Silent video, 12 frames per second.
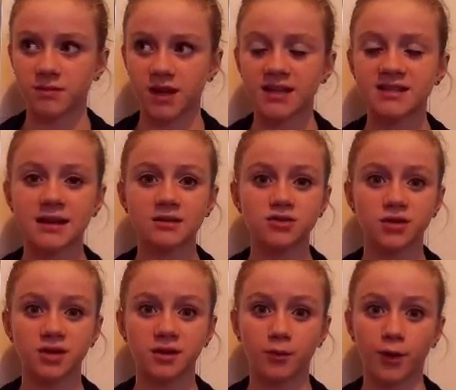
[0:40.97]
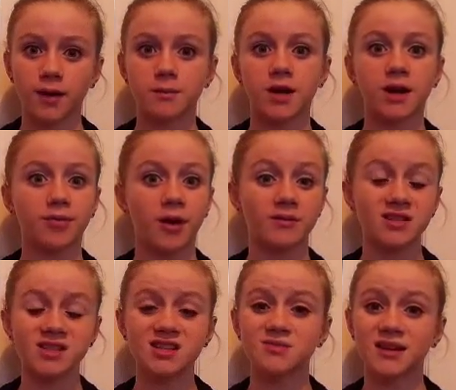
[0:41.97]
It sounds really boring, but I promise
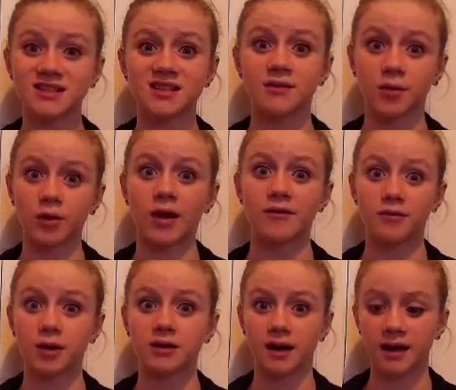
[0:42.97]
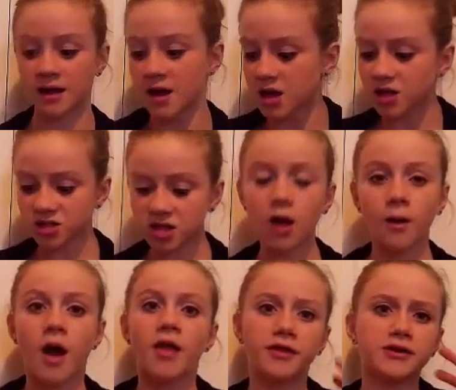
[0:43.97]
this might save your life one day. So,
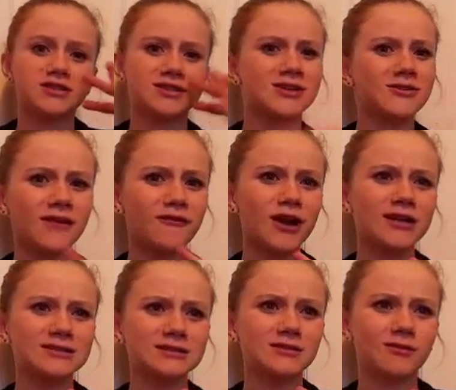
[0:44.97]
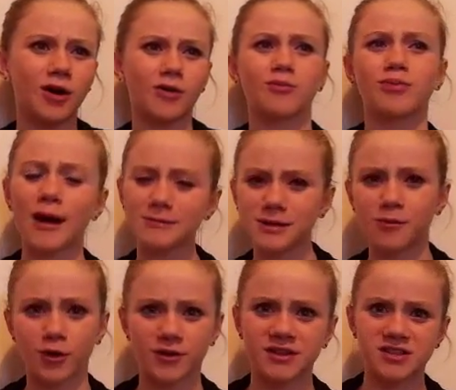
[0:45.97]
there's two different, well, probably
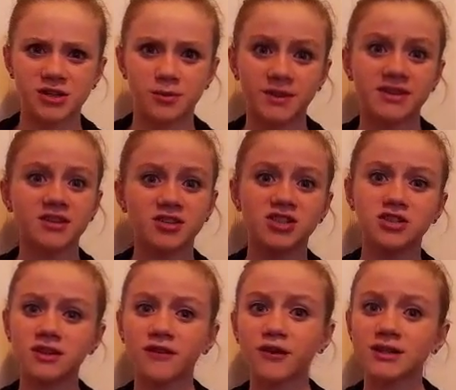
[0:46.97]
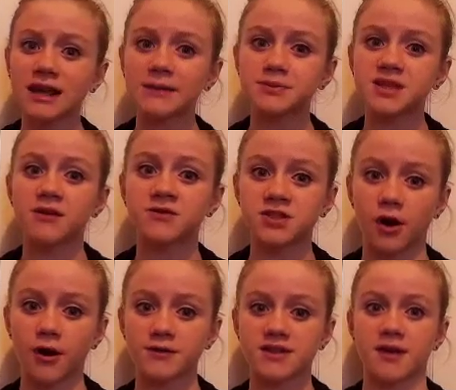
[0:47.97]
more than two, but there's two different types of
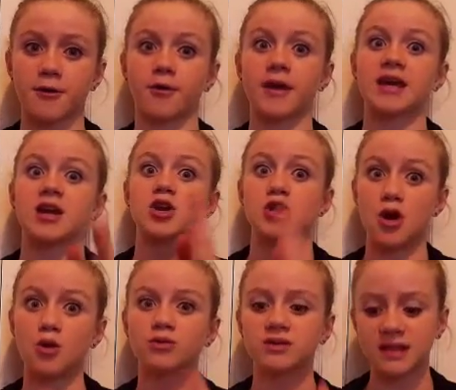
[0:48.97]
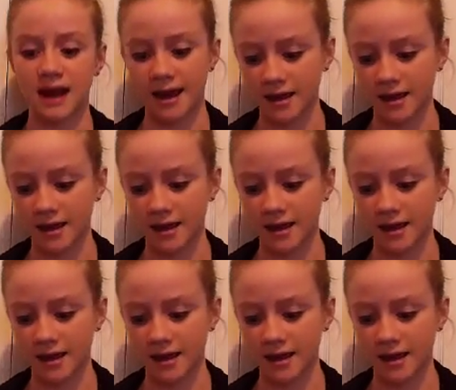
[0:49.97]
scarves that are, like, known today.